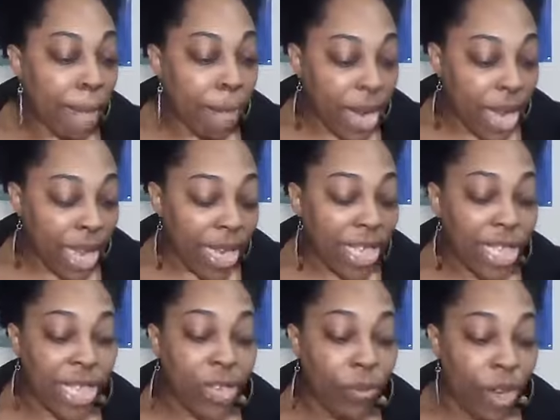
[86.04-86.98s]
but
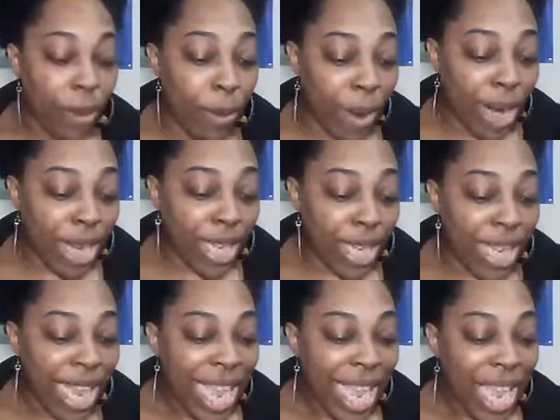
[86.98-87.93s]
she rebranded,
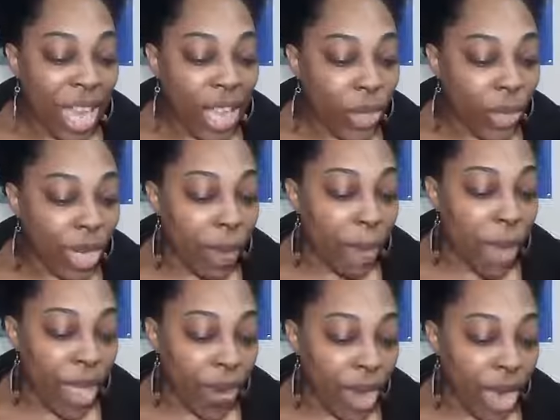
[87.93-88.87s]
including
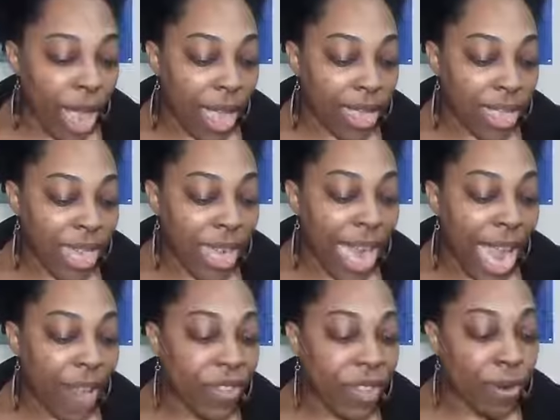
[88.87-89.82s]
male content
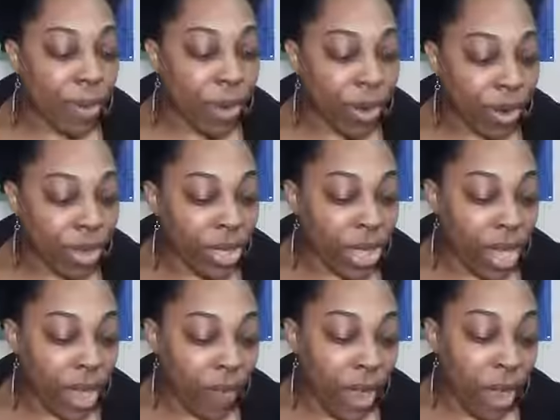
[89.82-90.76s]
after the murders
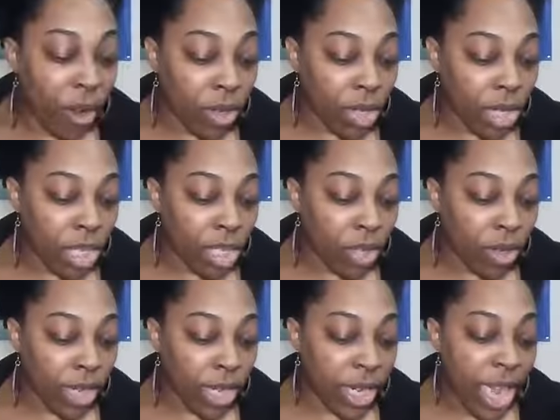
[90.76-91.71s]
of Alton
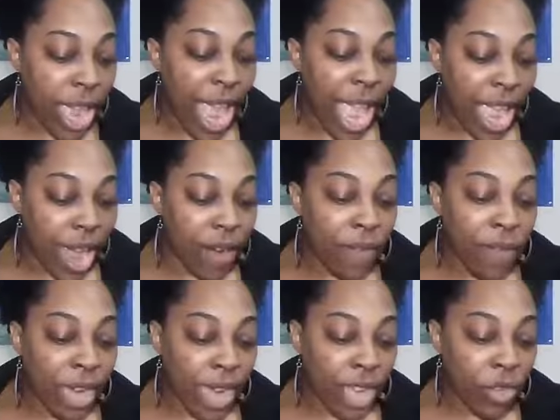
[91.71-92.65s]
Sterling and
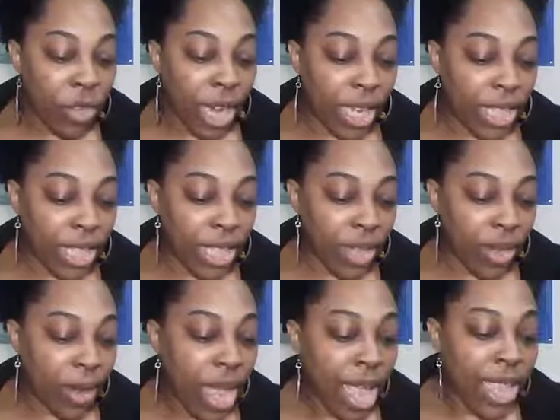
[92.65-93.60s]
Philando
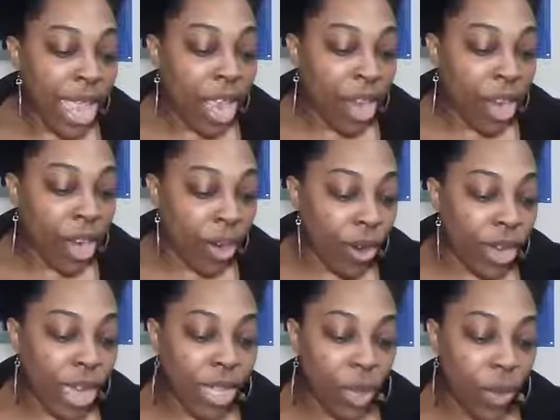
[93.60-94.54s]
Castile that
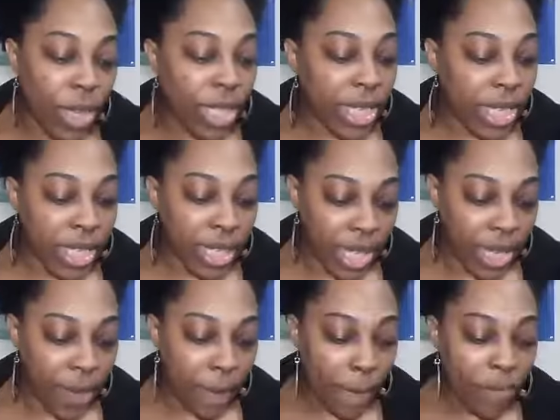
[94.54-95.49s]
occurred in
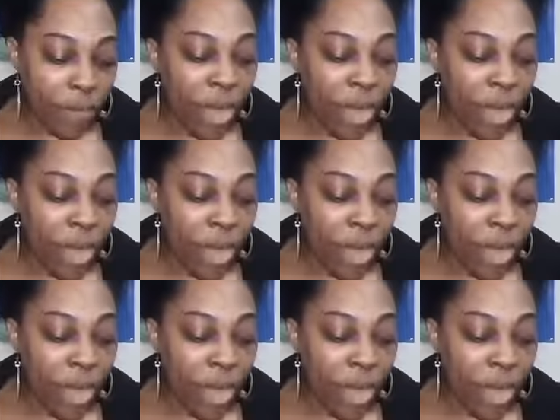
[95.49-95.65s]
2016.